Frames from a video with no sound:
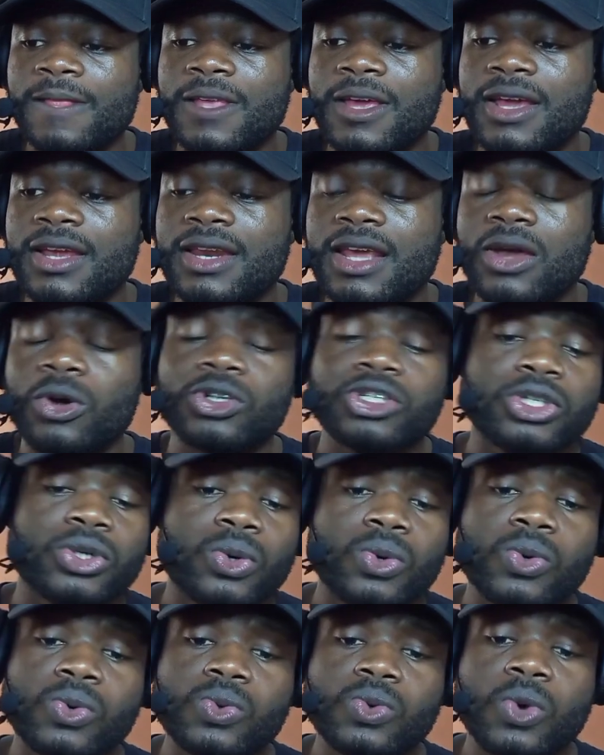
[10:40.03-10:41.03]
they, they
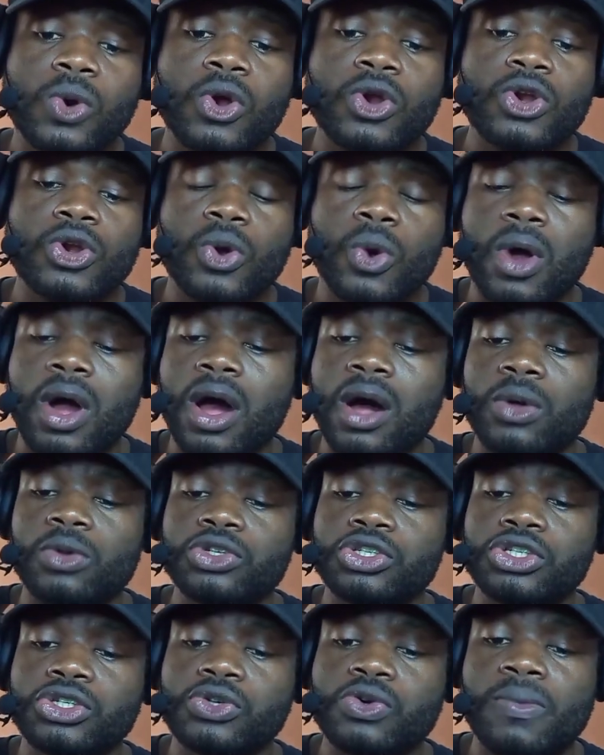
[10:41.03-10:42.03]
also know
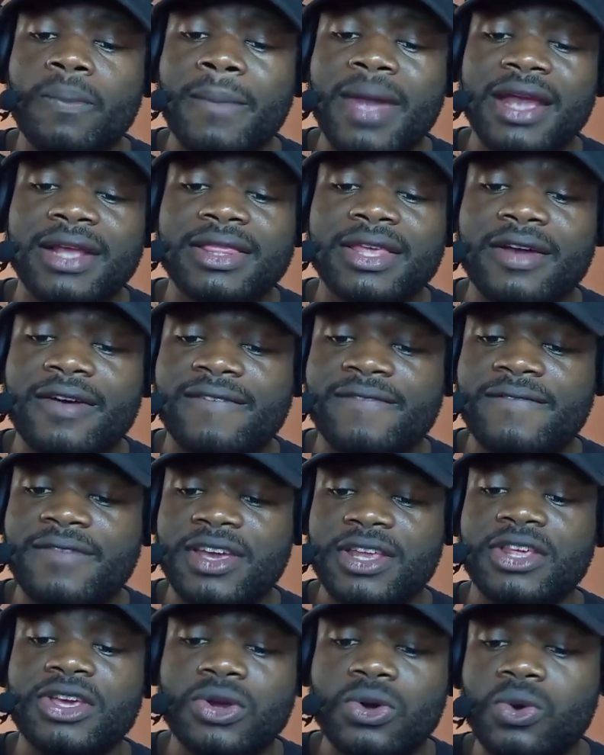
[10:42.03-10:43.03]
how to make their
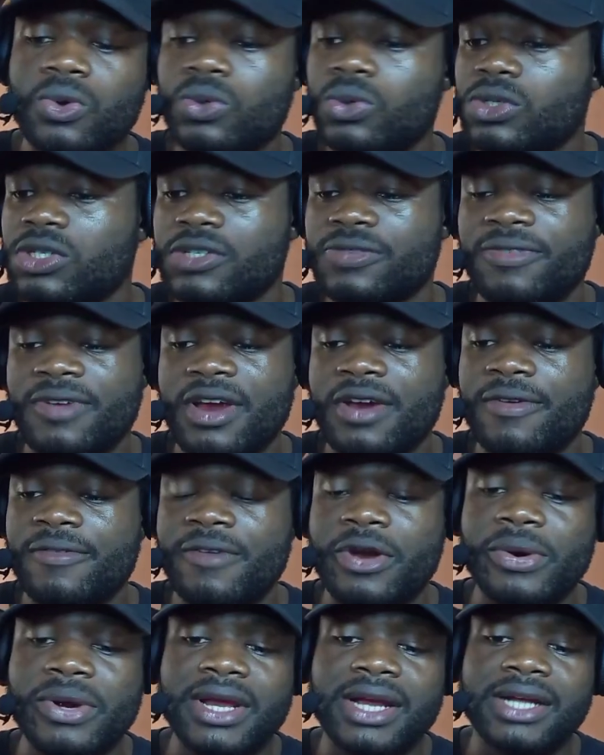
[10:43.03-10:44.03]
videos very
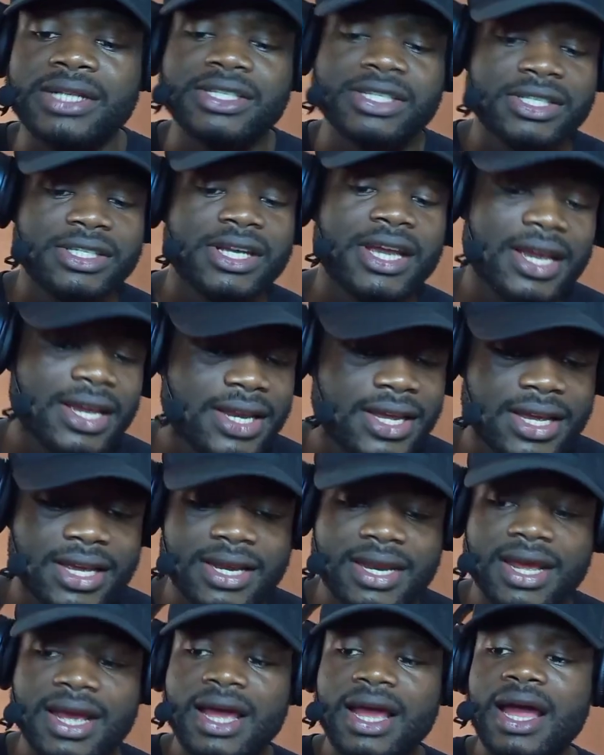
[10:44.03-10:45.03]
very
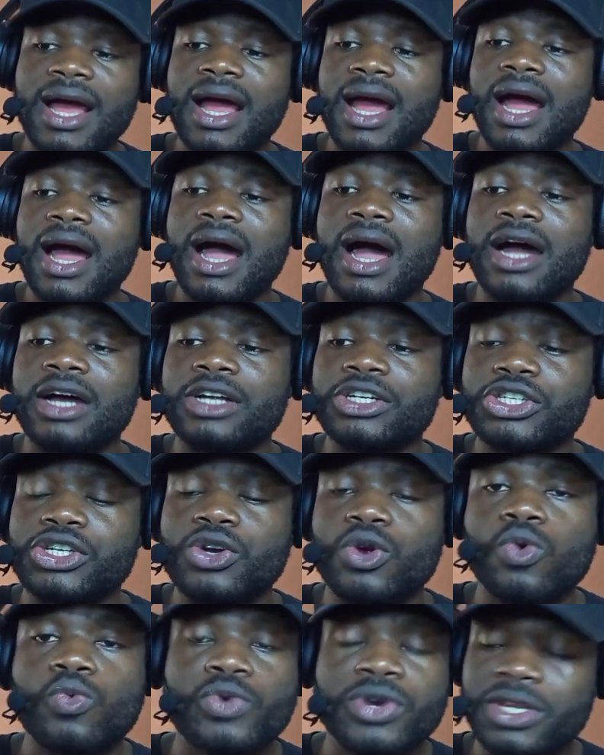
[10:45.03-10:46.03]
entertaining and
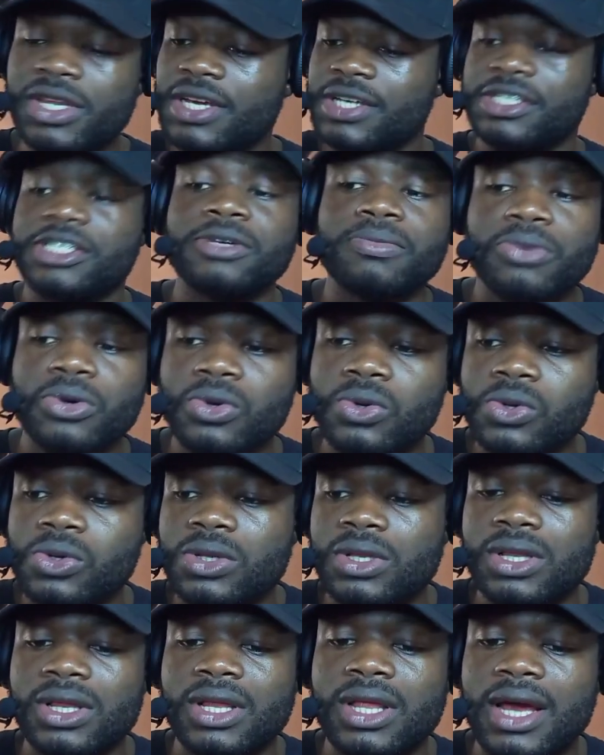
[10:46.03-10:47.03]
you know
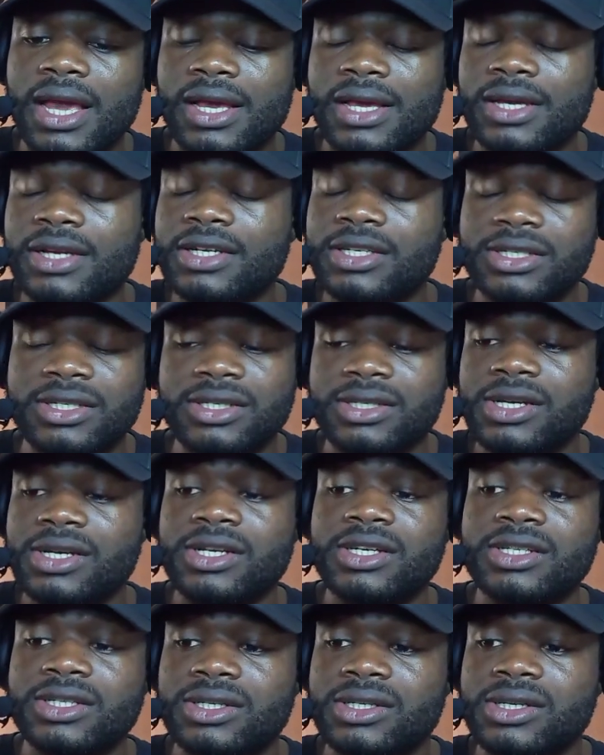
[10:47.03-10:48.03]
relatable like it is
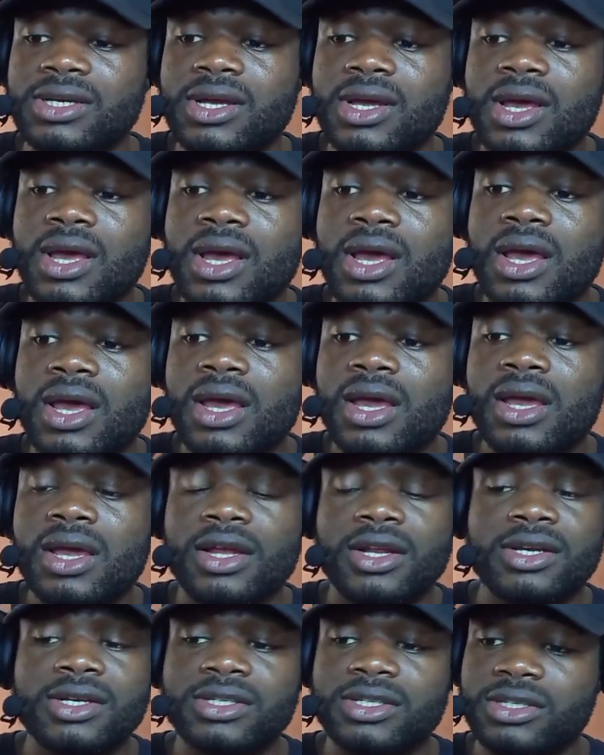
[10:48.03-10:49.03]
it is
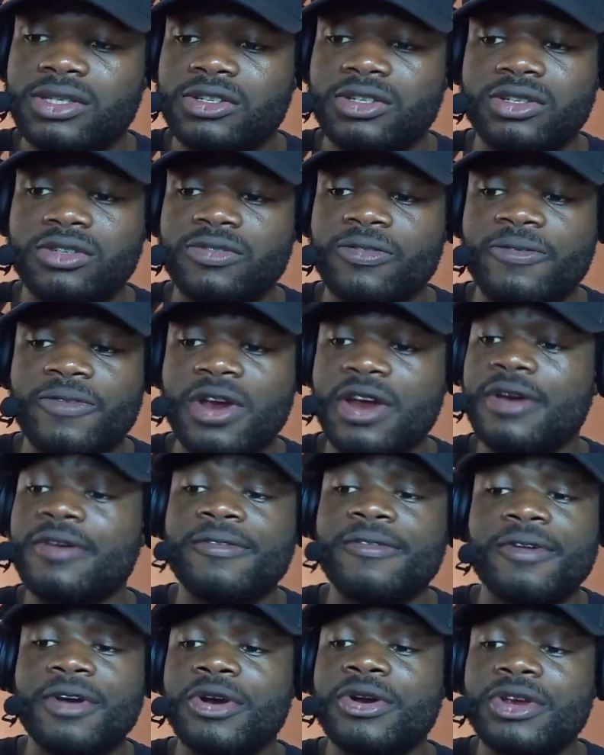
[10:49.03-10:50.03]
it is
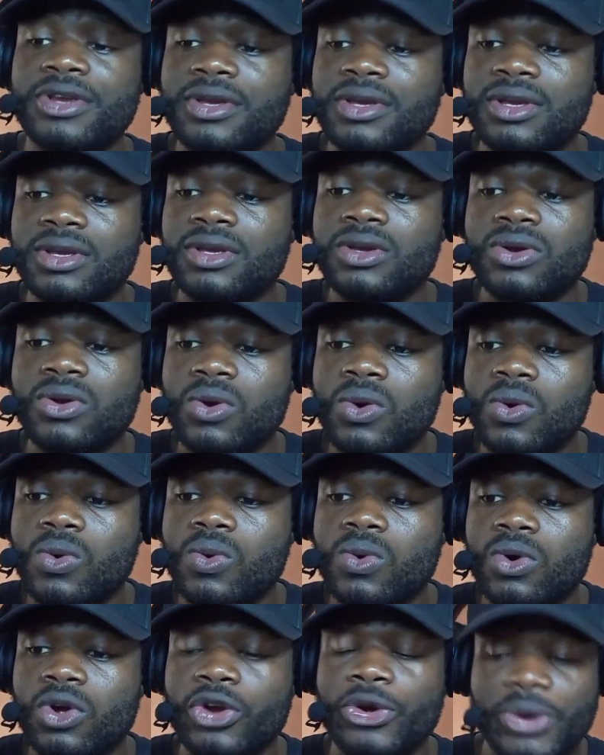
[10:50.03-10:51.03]
very very you
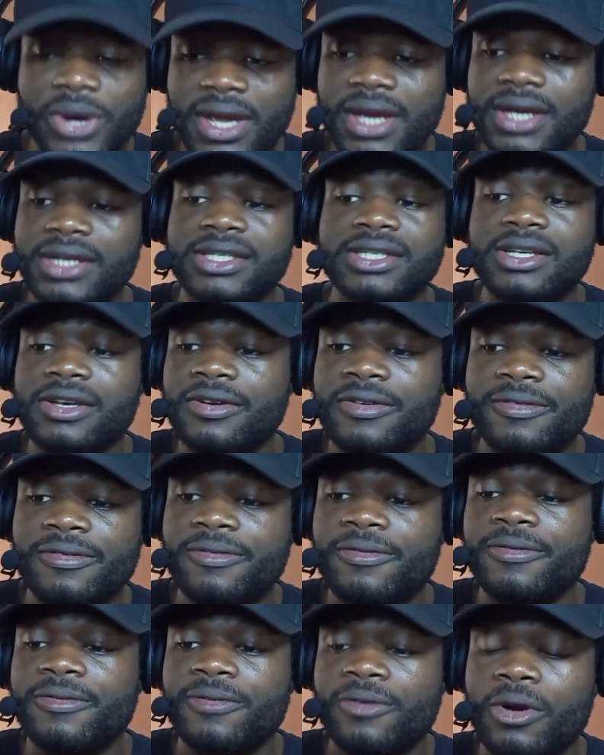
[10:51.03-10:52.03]
know
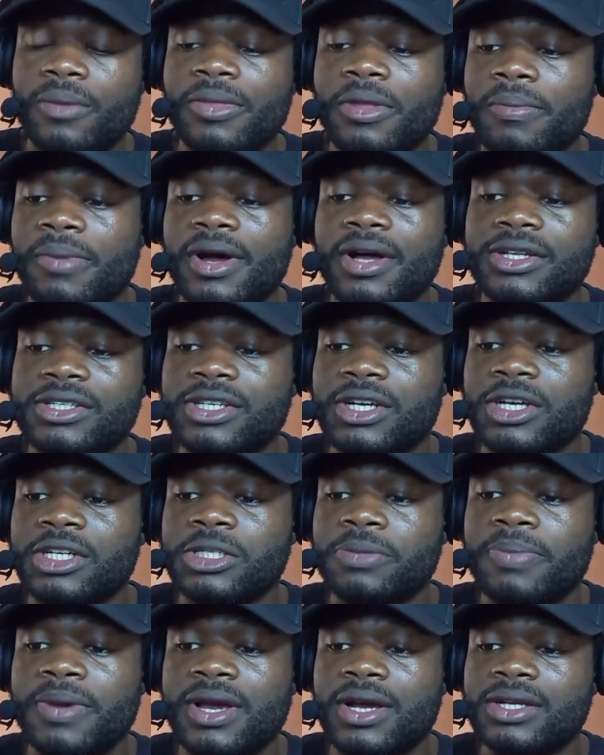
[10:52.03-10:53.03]
creative from the band's
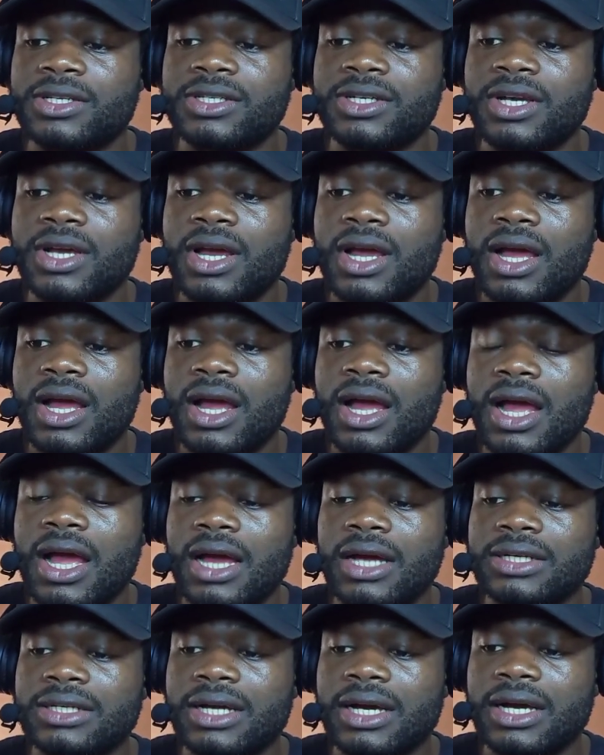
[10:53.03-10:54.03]
aspect
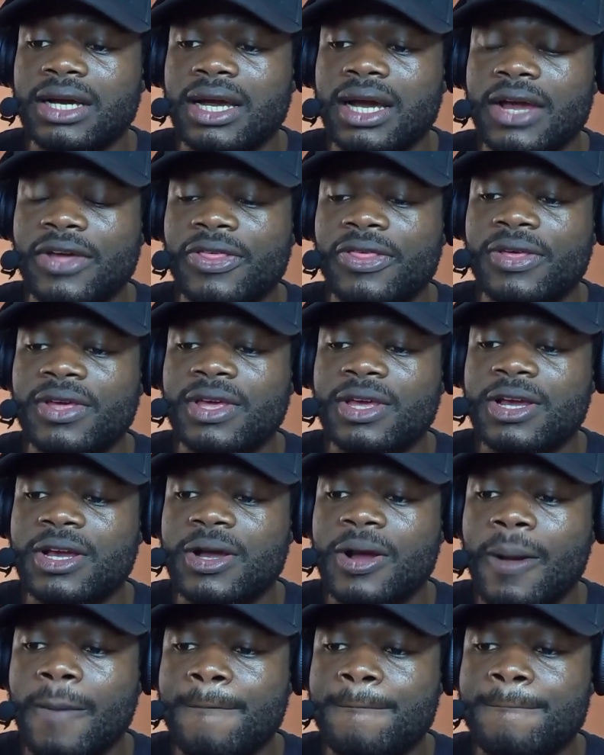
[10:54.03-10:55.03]
and i i
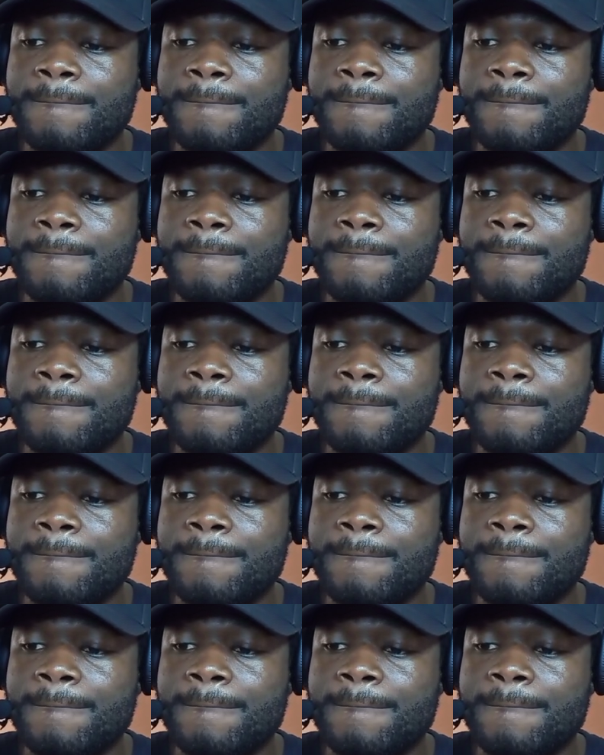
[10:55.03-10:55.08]
think